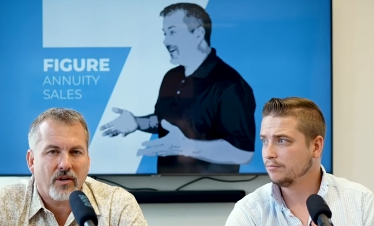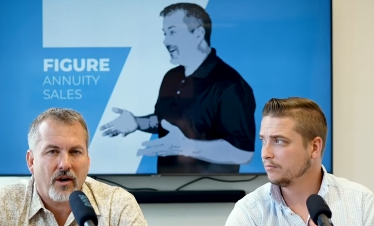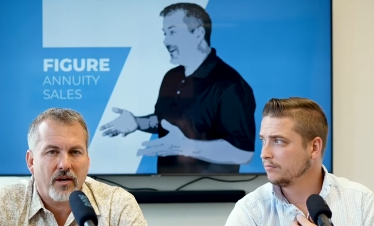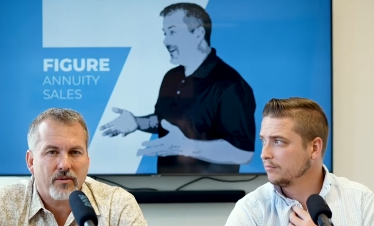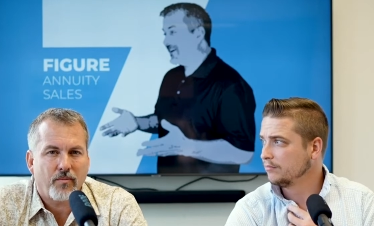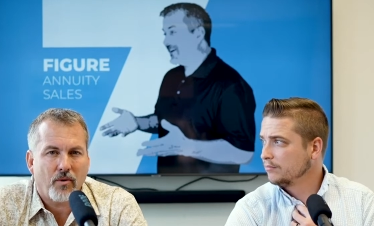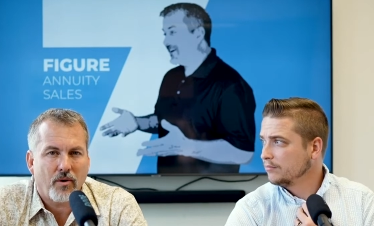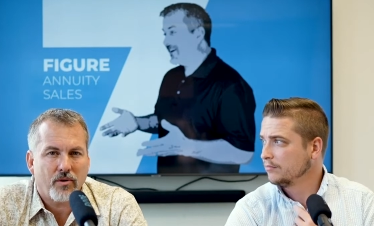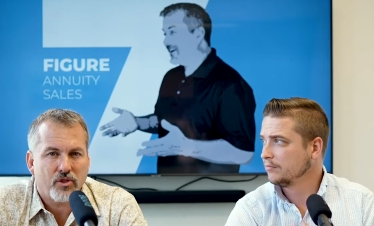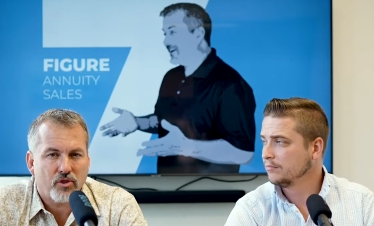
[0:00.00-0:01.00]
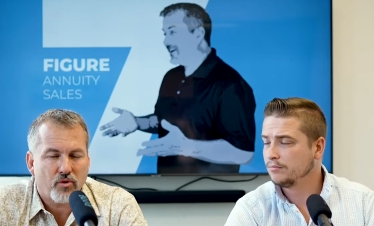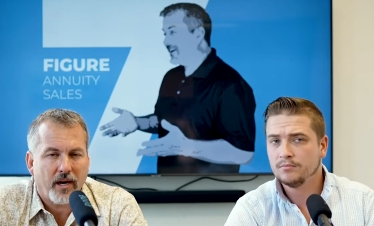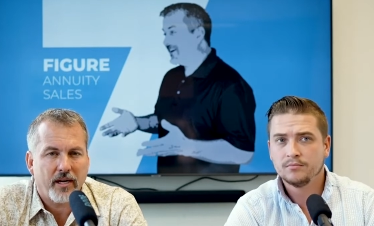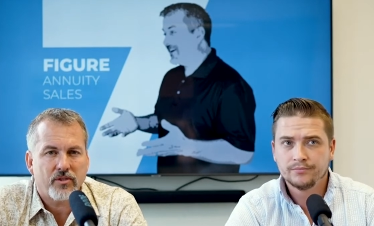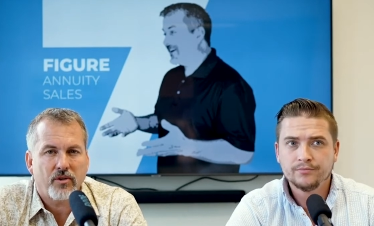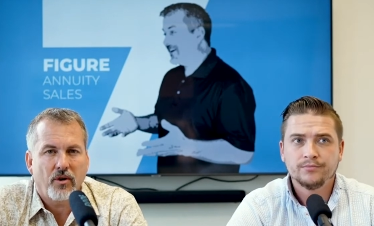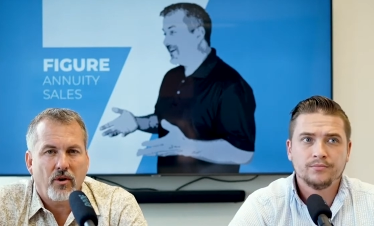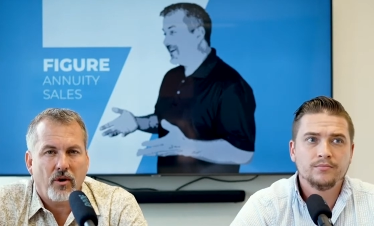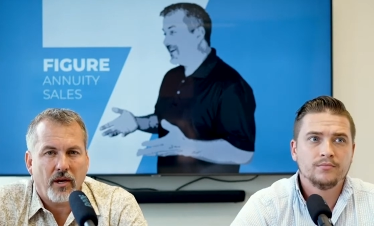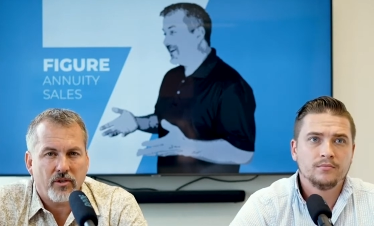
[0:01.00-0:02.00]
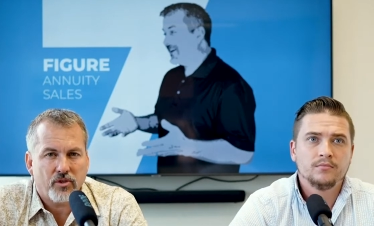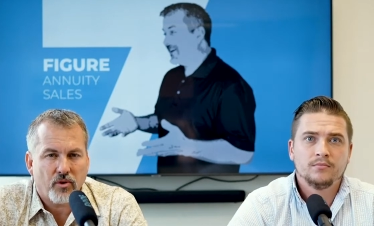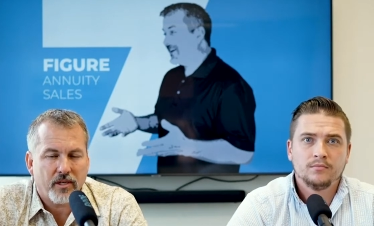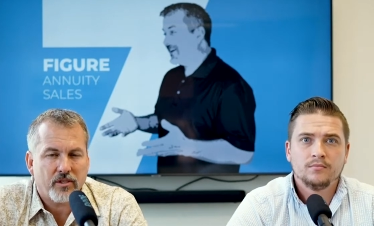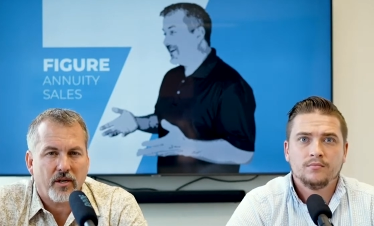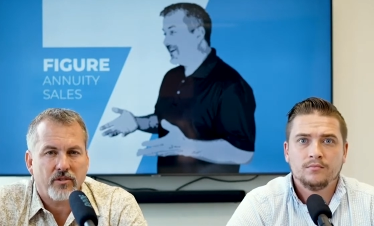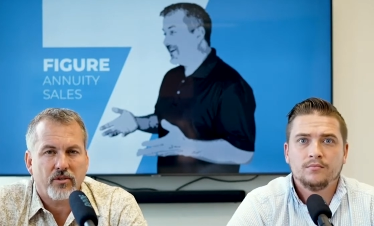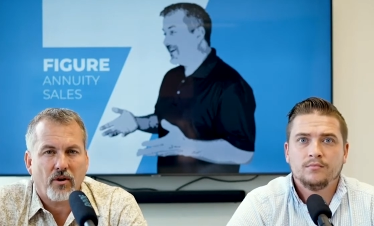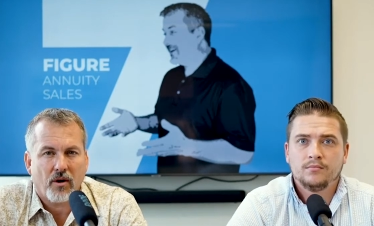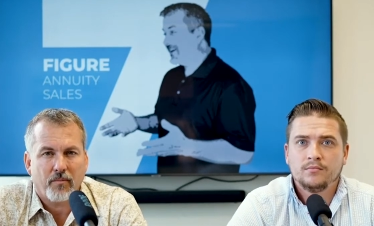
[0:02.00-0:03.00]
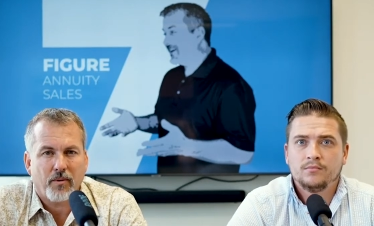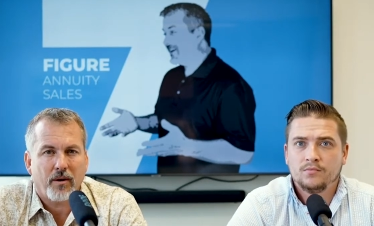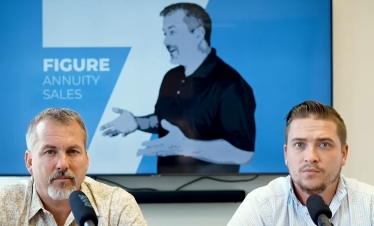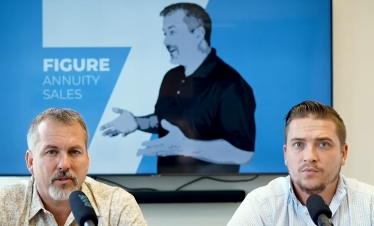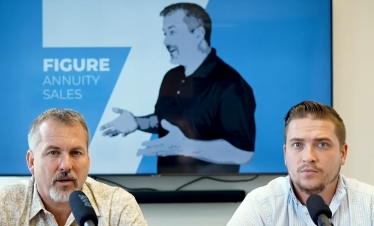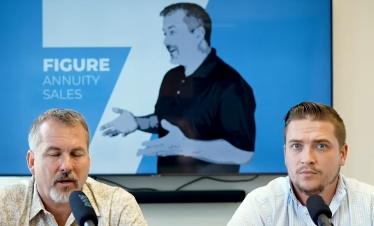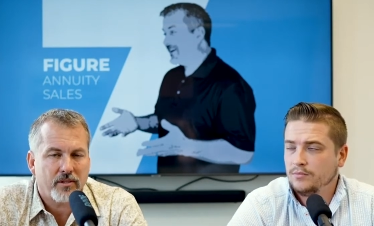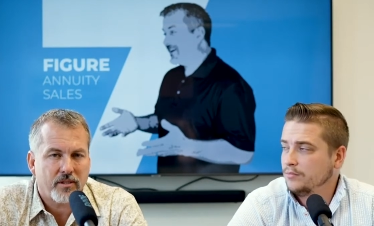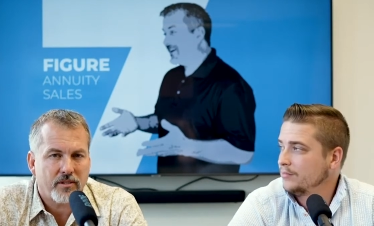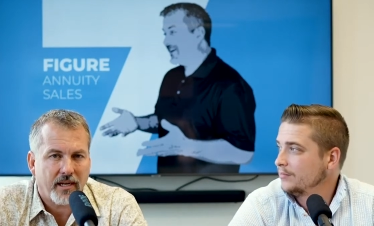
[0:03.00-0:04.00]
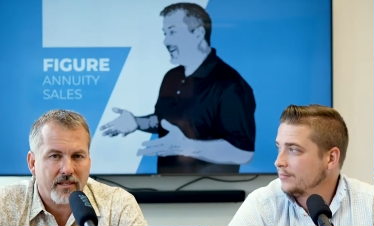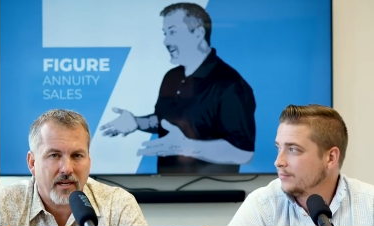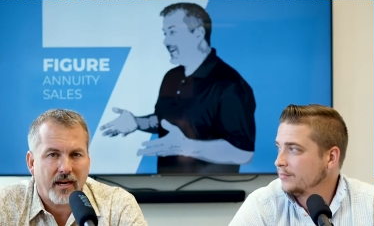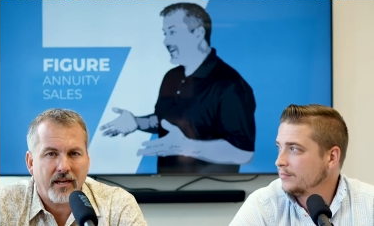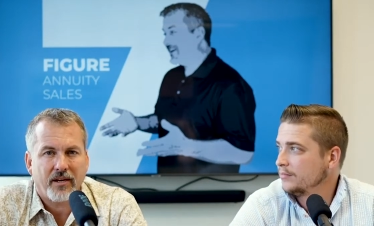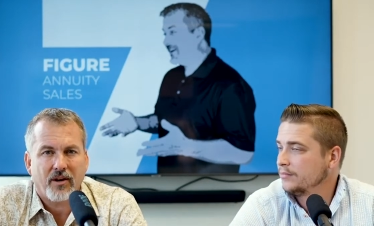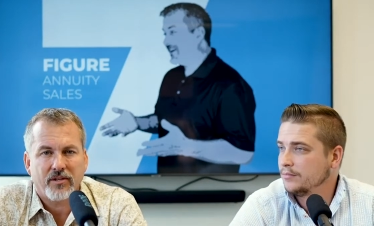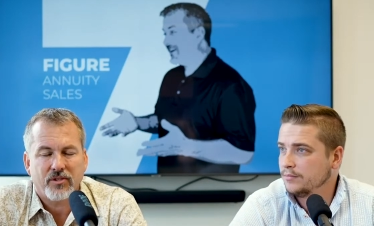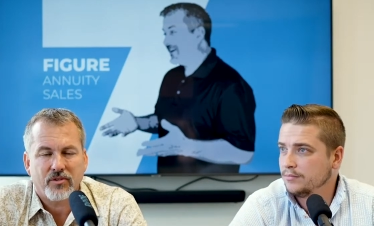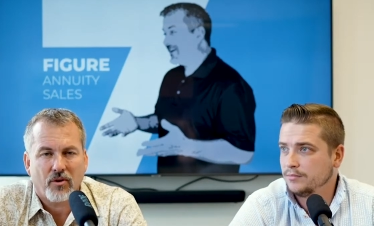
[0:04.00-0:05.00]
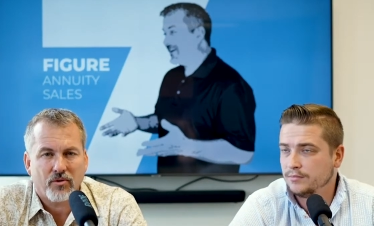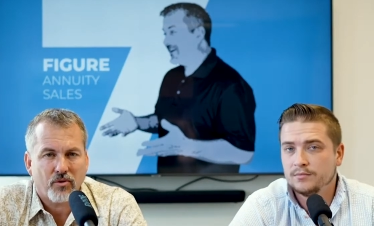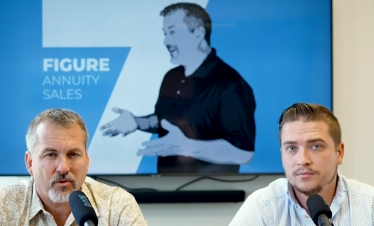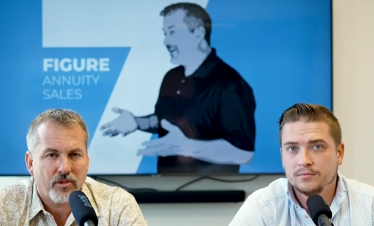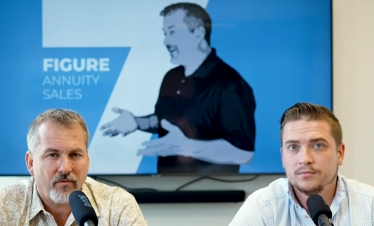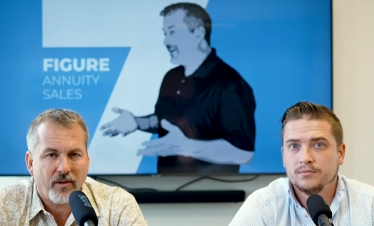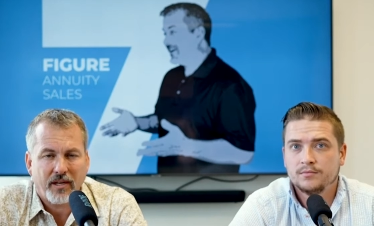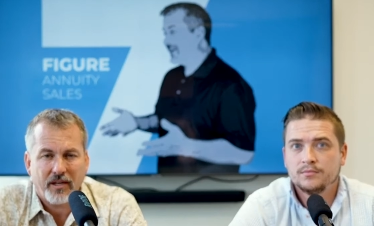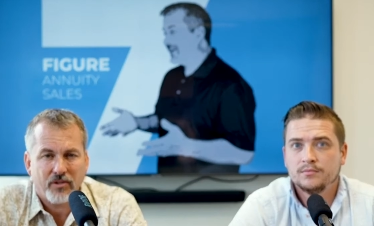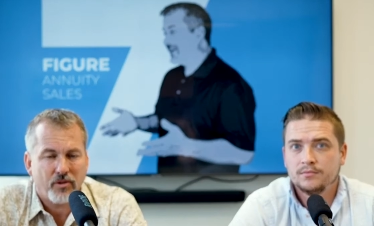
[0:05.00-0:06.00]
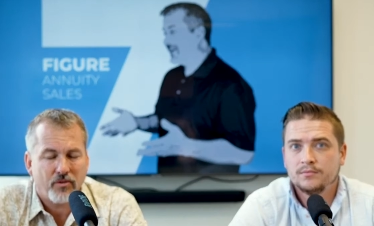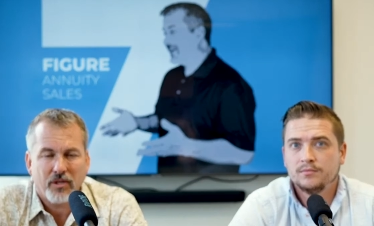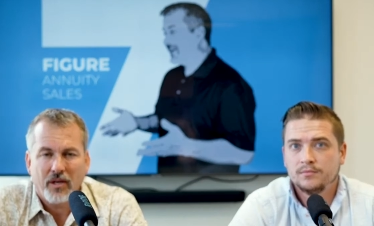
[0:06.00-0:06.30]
Speaker 1: cause more stress, and stress causes heart problems, it causes anxiety, it causes all sorts of issues.